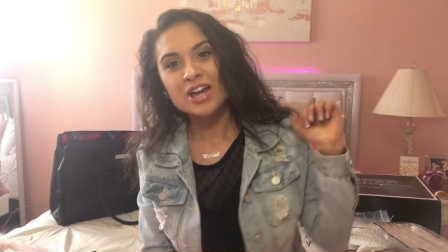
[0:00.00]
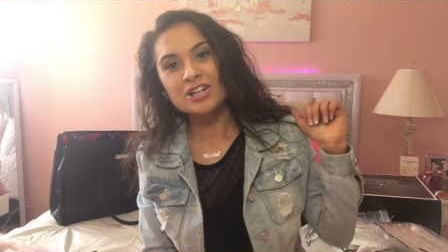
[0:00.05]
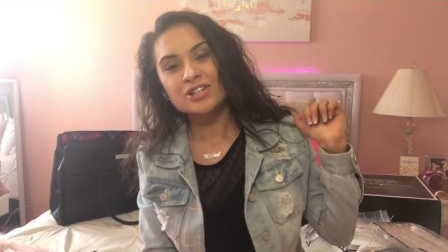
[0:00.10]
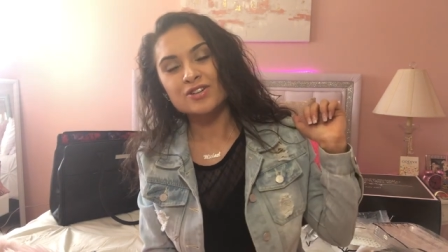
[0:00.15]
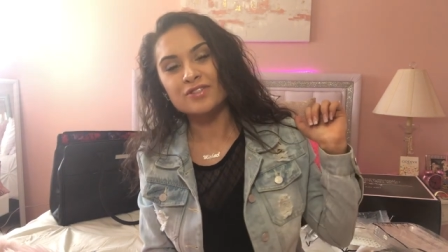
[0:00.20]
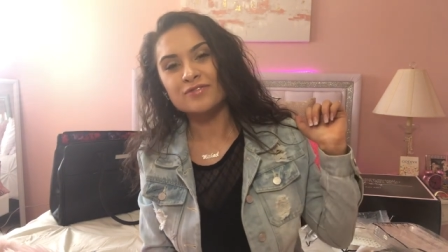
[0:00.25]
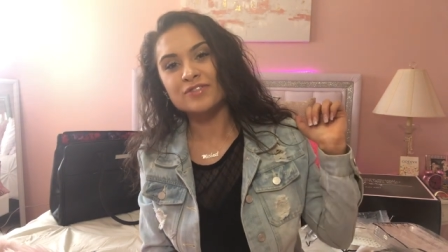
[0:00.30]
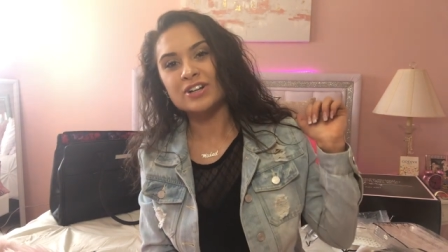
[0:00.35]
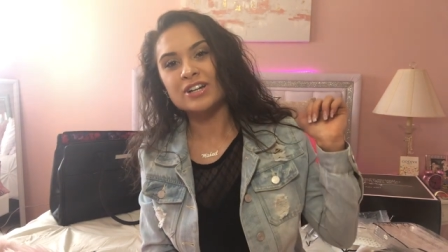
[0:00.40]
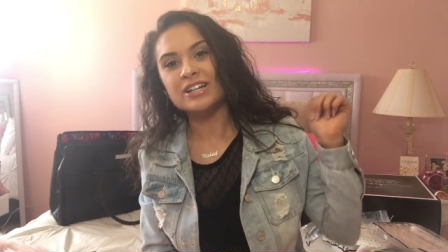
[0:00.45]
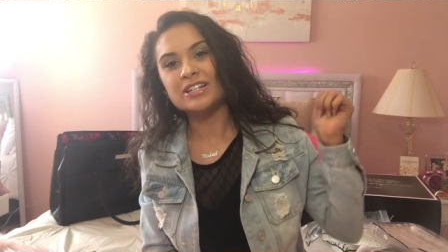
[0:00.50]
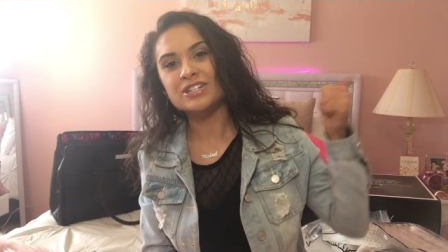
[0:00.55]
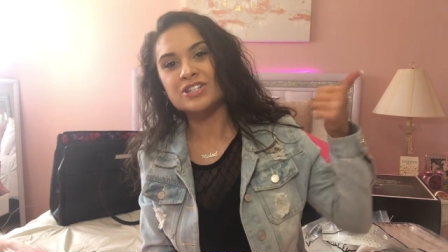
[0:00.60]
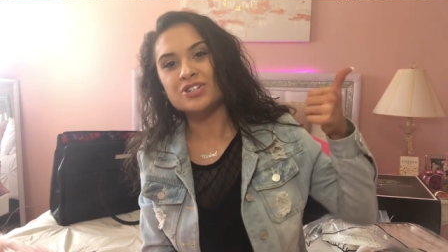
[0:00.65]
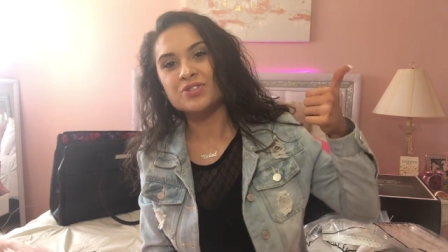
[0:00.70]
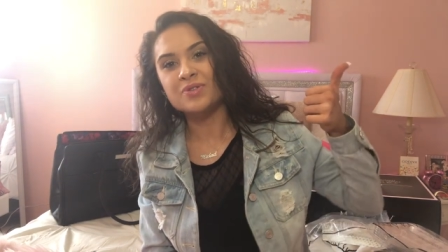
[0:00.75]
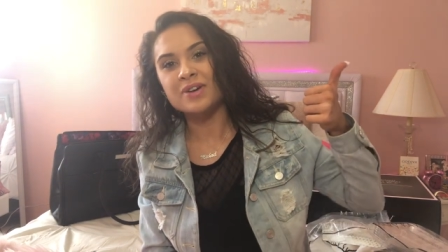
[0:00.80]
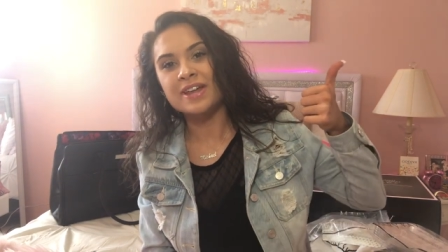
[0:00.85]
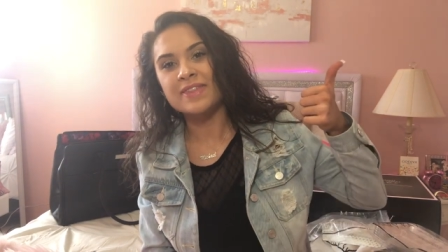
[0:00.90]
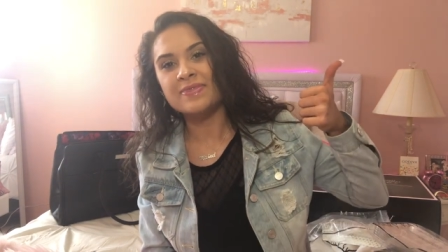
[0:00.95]
don't forget
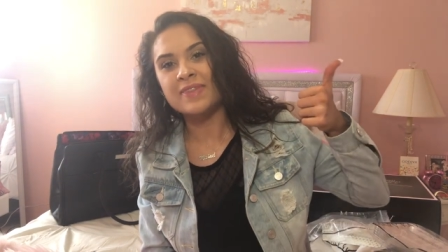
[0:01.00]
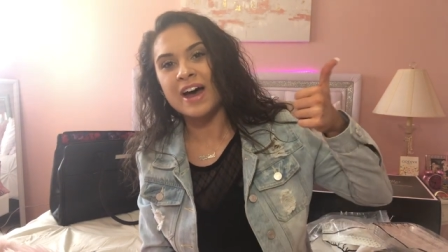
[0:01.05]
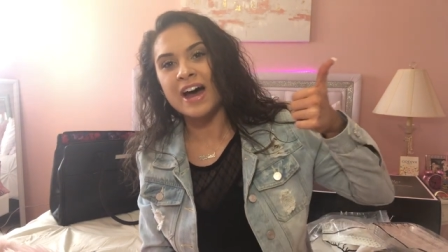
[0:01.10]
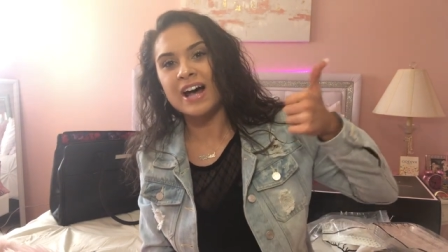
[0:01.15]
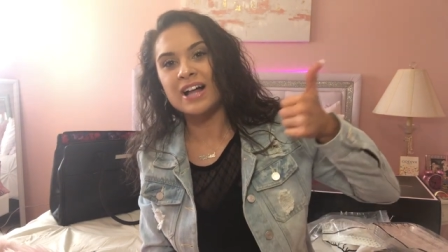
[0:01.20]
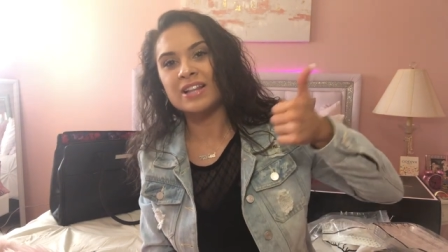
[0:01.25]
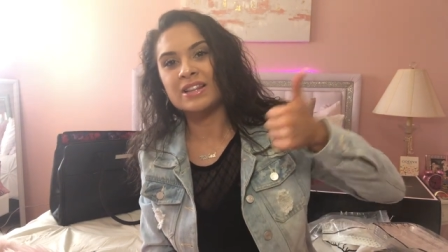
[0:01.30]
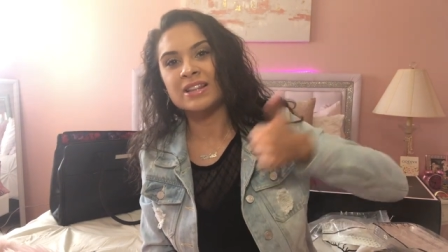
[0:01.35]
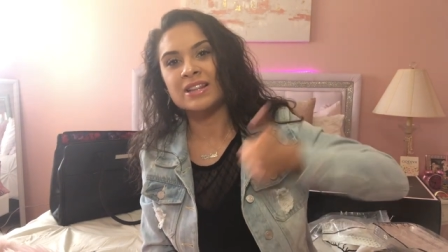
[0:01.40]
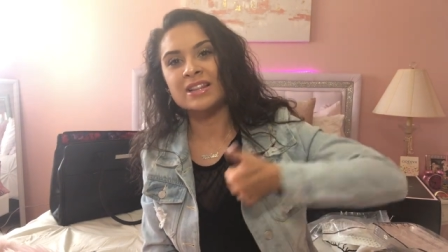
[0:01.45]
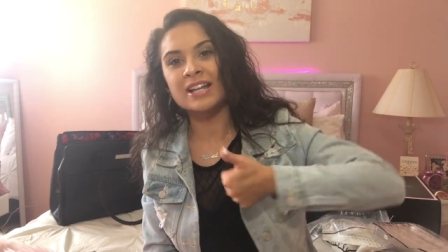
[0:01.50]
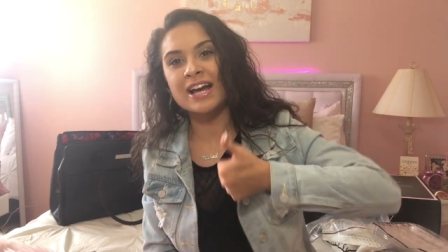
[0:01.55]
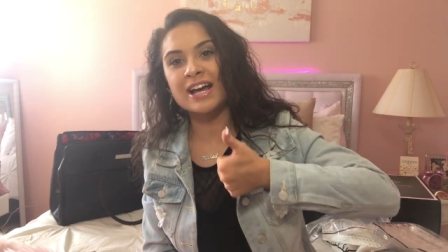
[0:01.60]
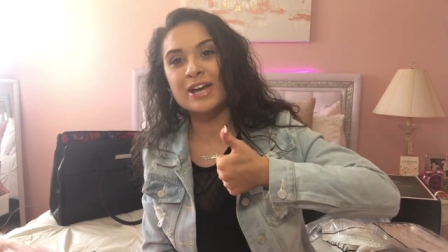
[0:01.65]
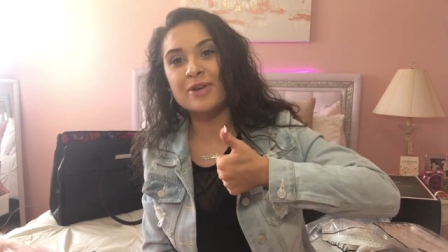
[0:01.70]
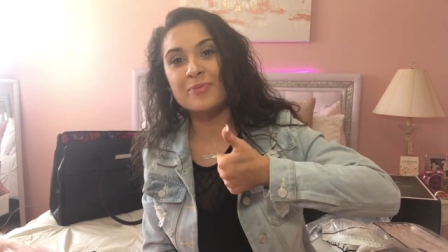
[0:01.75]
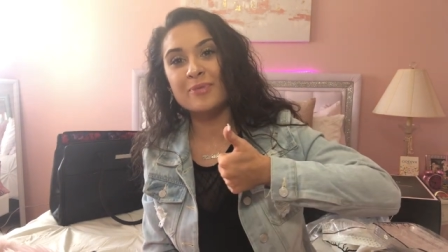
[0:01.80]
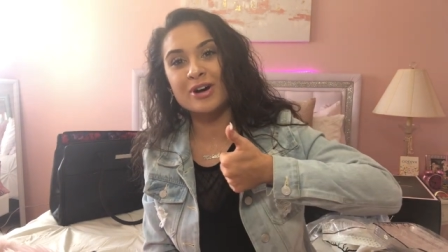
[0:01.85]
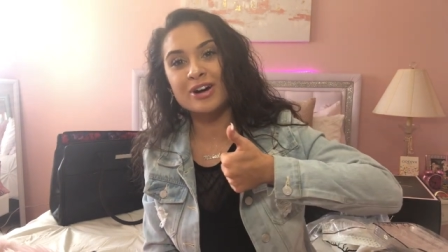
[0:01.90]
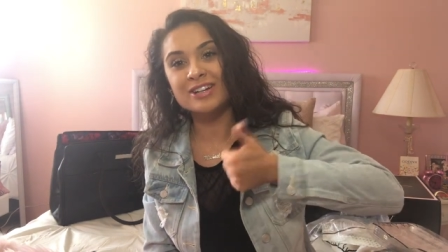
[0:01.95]
to hit that
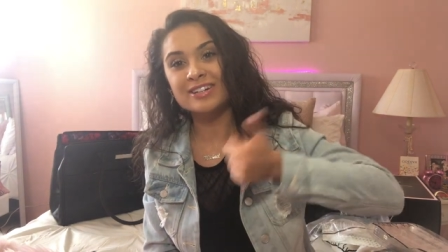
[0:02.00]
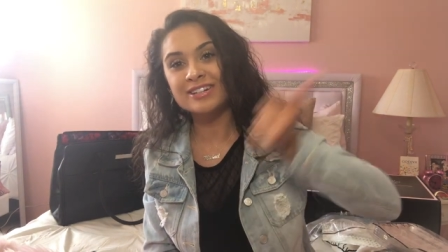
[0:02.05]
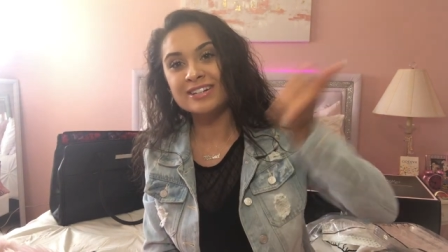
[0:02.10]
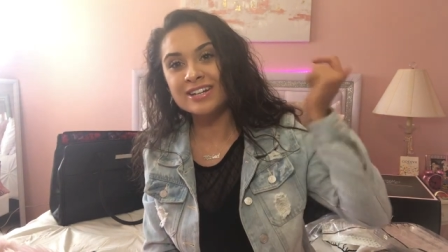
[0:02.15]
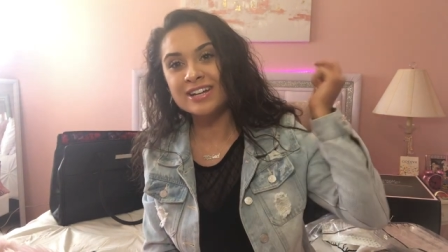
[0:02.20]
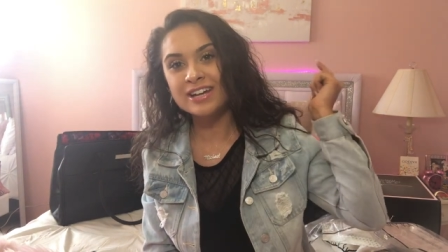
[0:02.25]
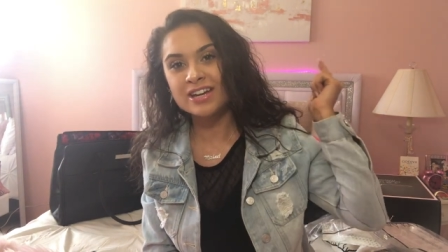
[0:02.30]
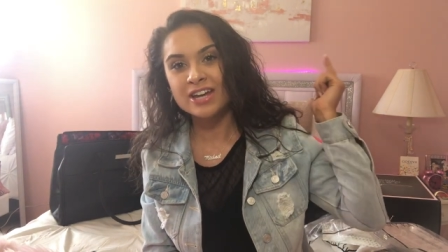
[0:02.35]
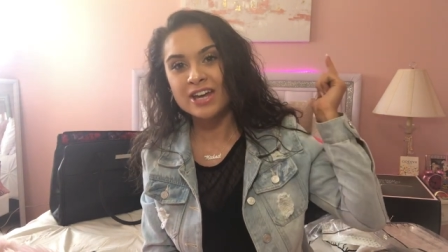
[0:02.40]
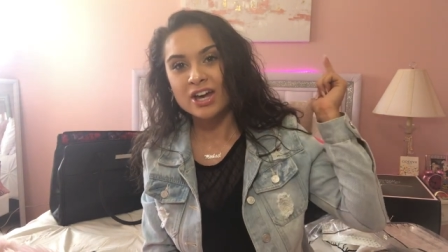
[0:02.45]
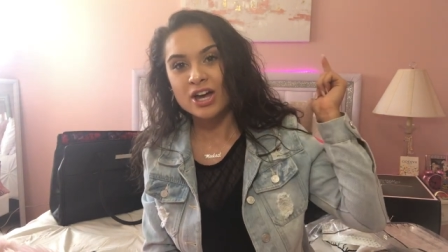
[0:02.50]
like button,